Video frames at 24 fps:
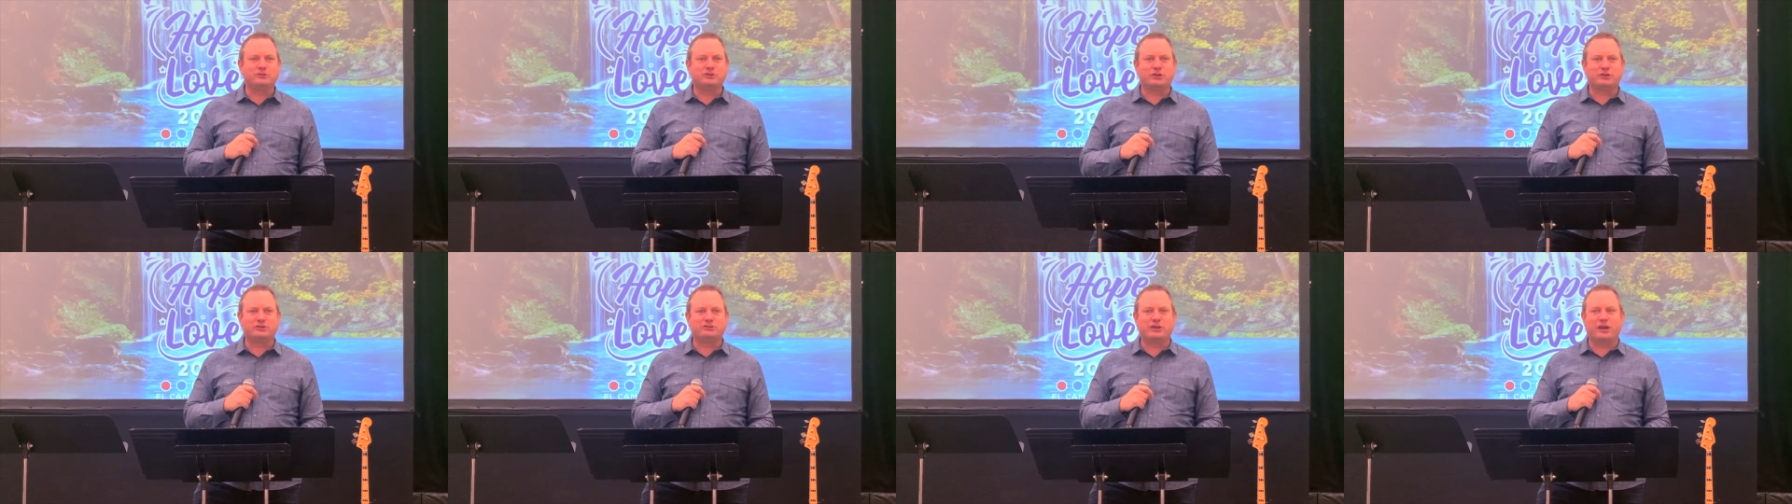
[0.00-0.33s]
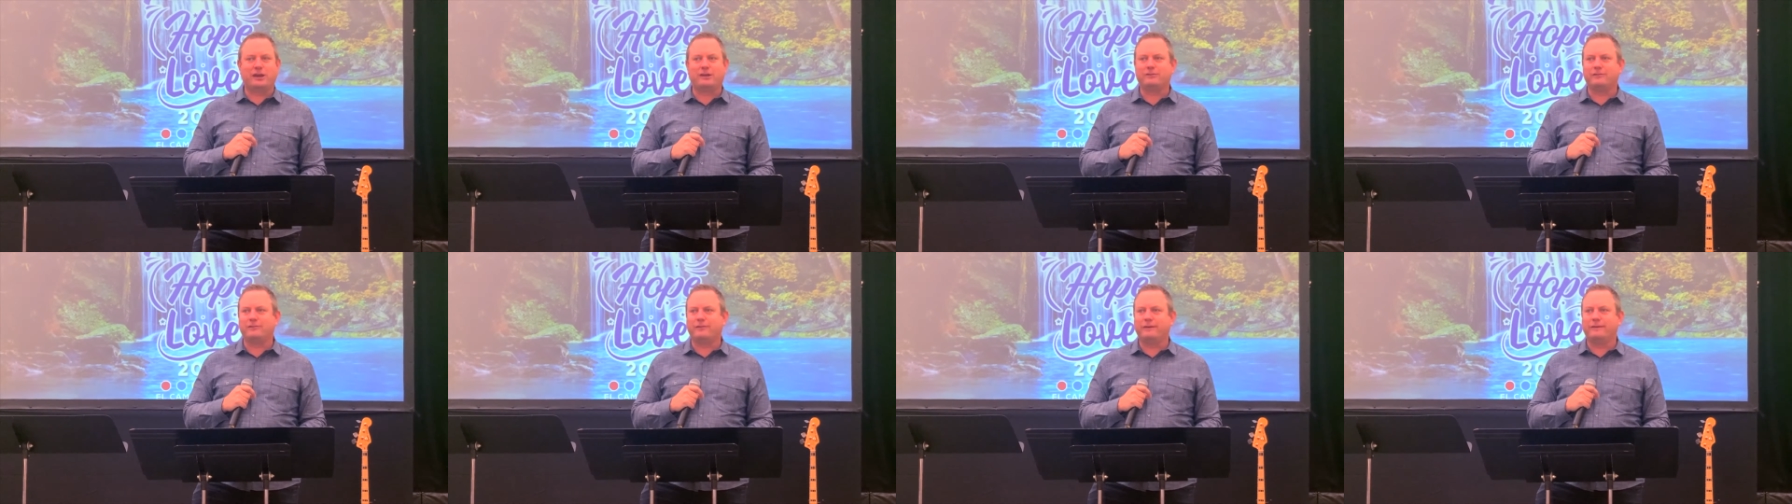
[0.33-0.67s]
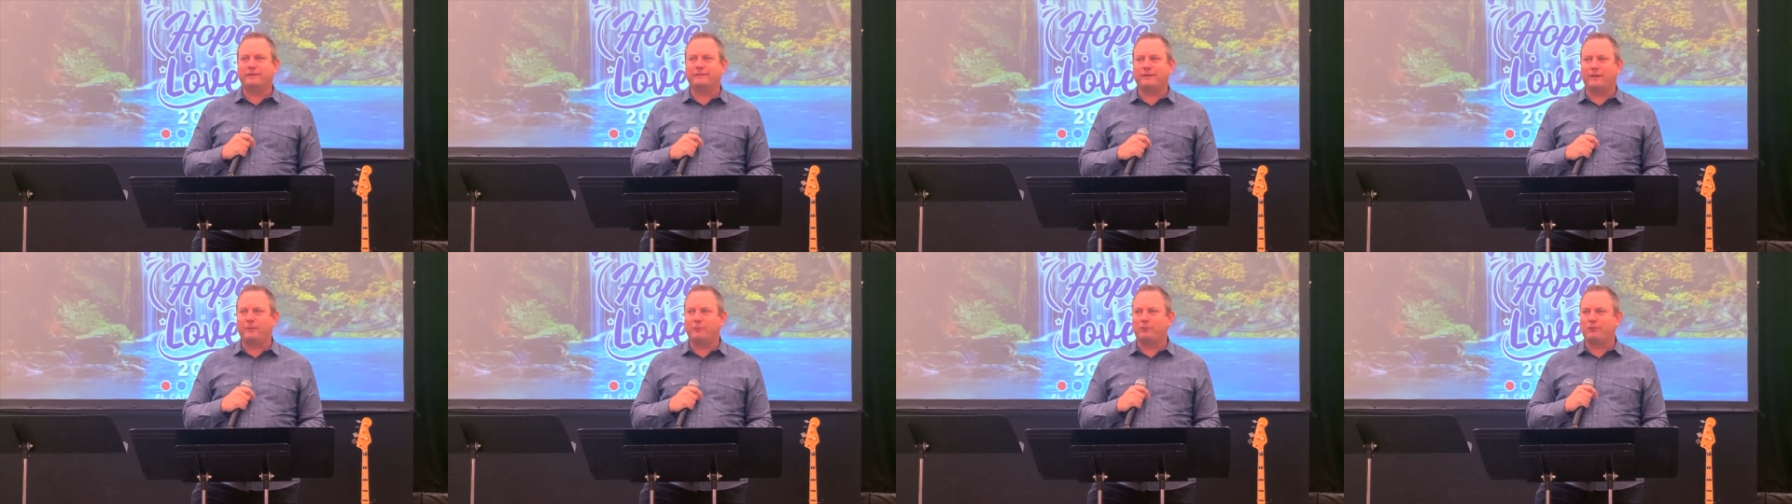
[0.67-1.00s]
a trajectory
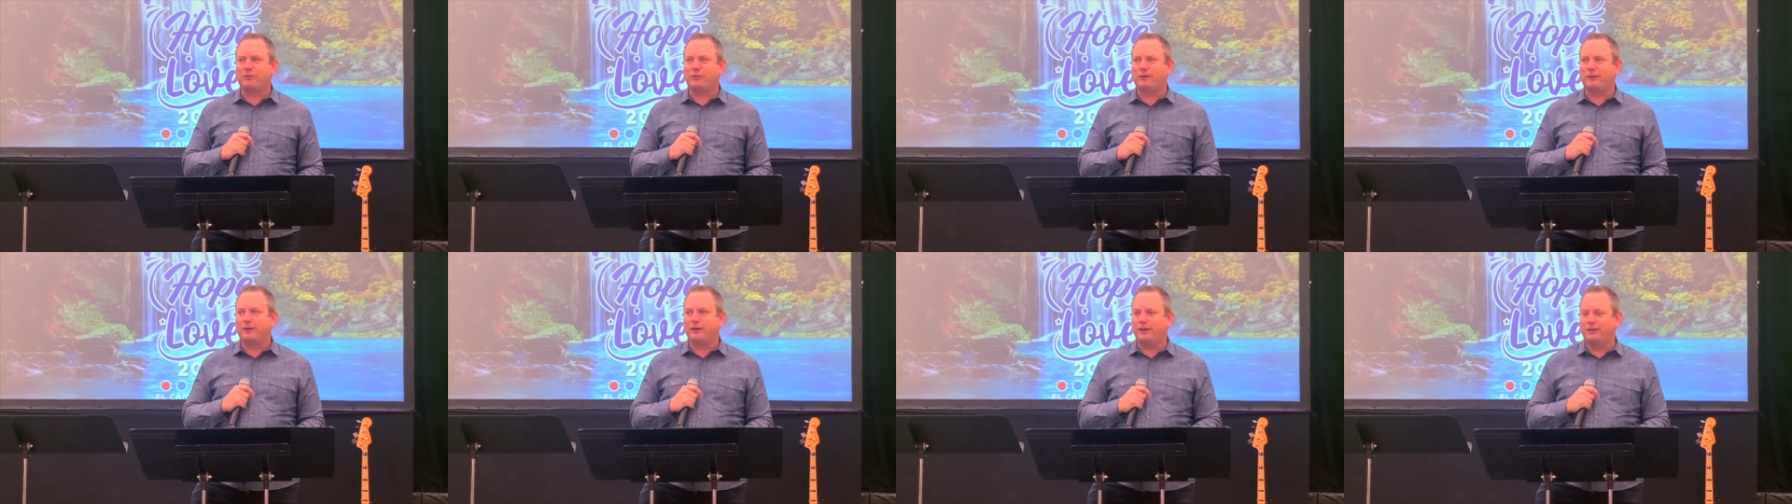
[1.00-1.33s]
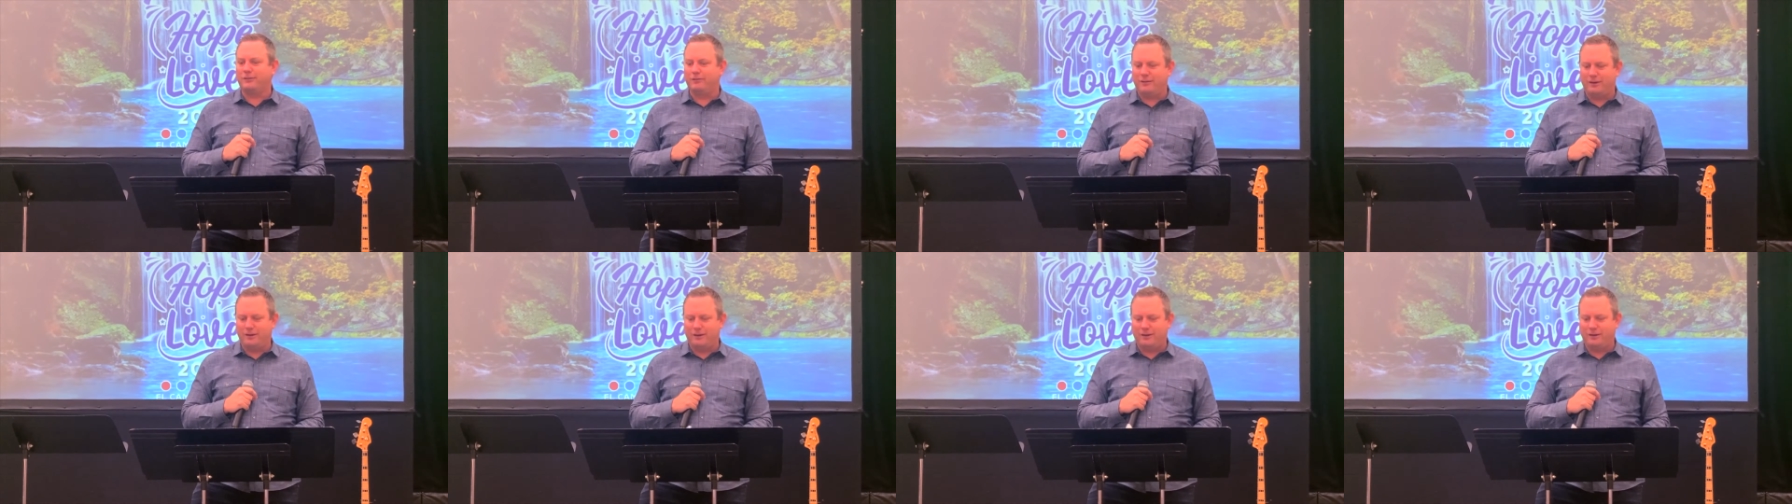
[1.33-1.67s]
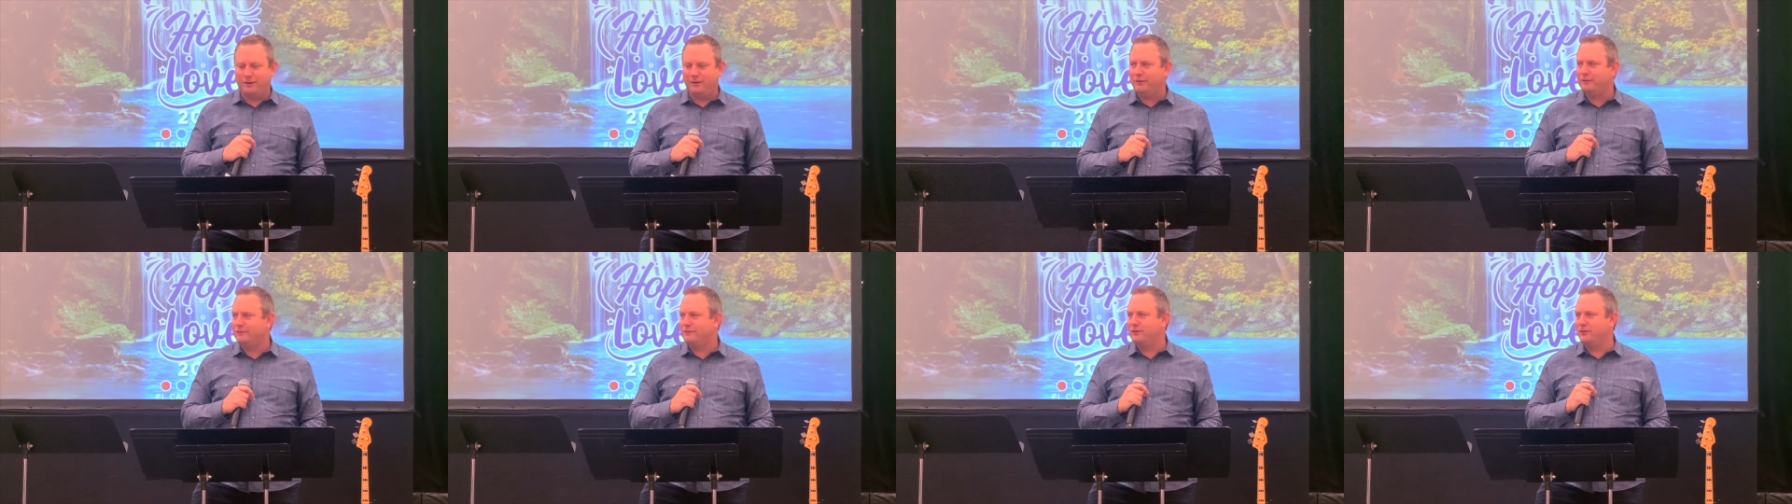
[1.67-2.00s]
somewhere in
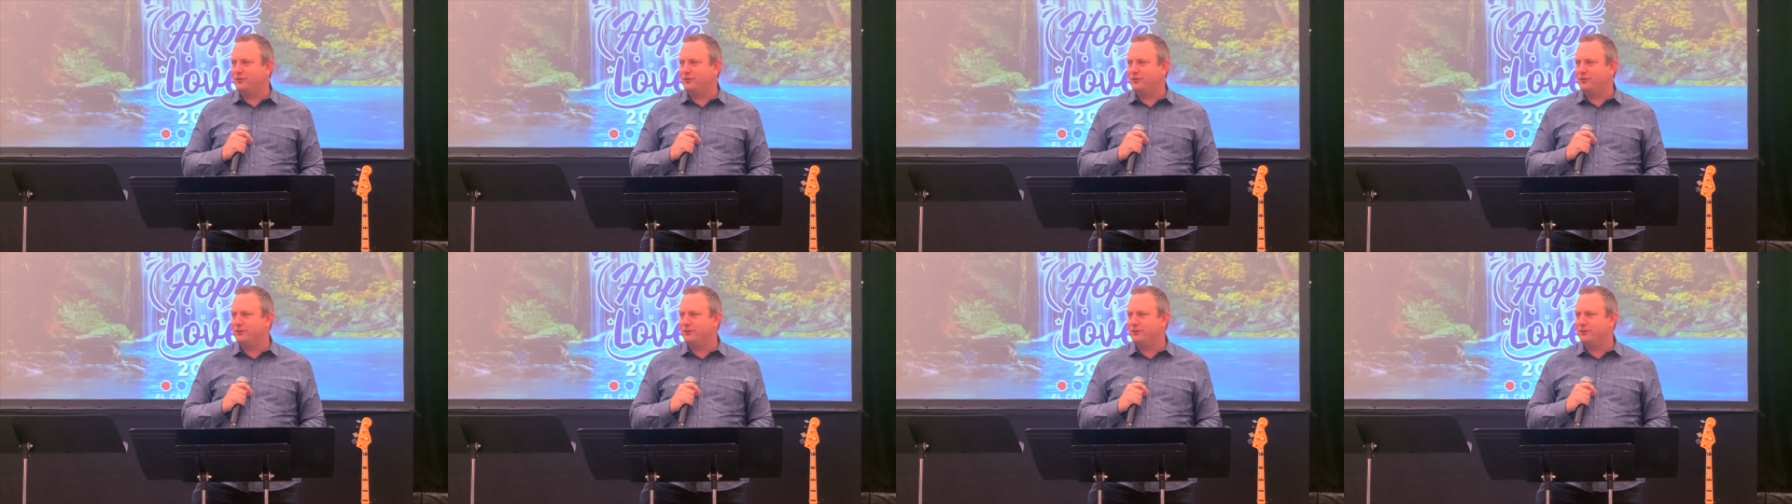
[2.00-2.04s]
the